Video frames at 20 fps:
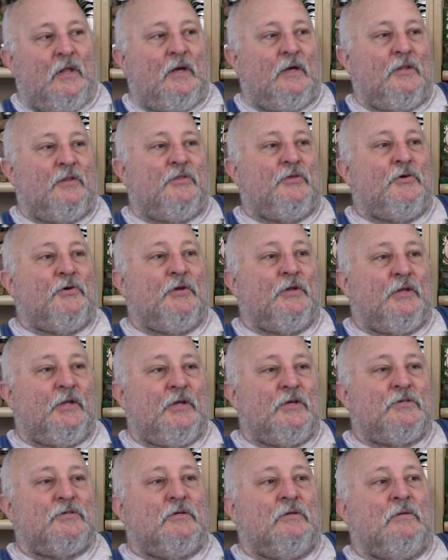uh, third
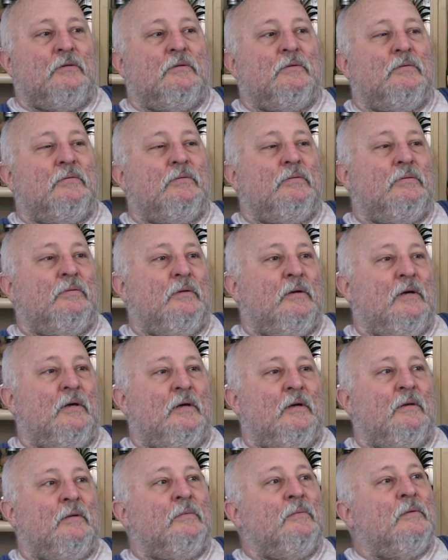edition,
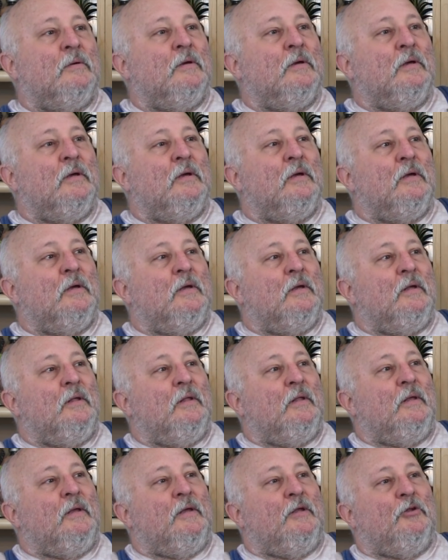uh,
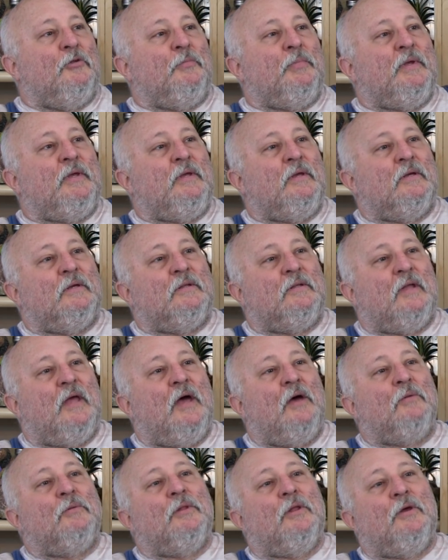it'll be uh,
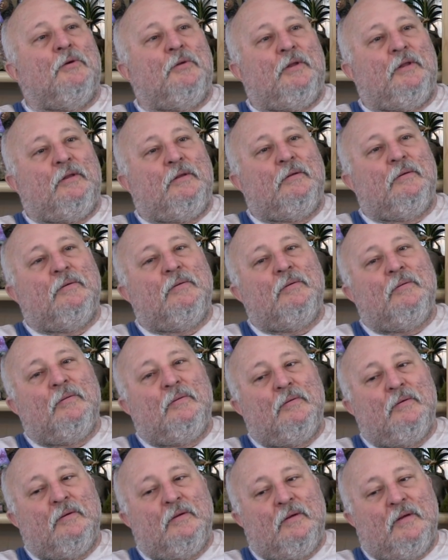downloaded.
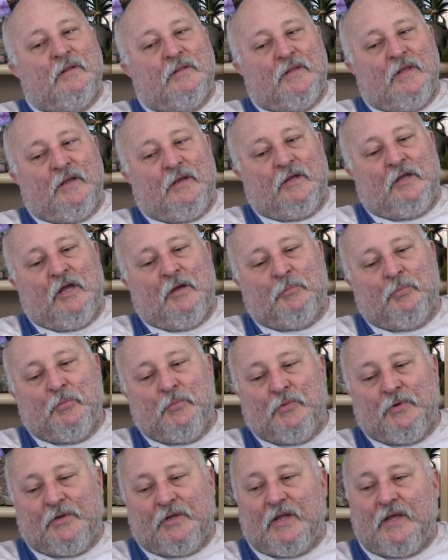And then a couple
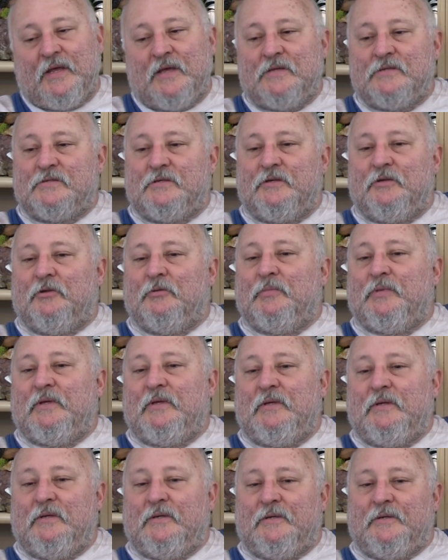more days, it'll
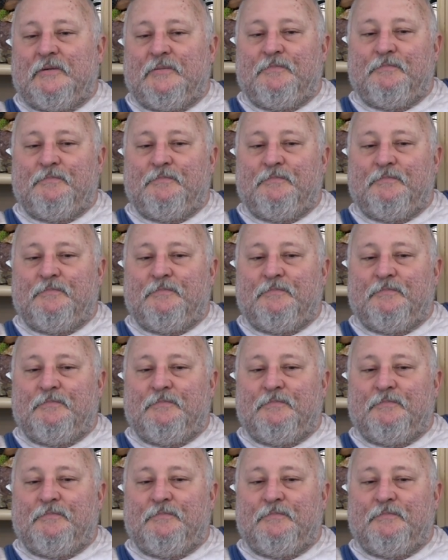be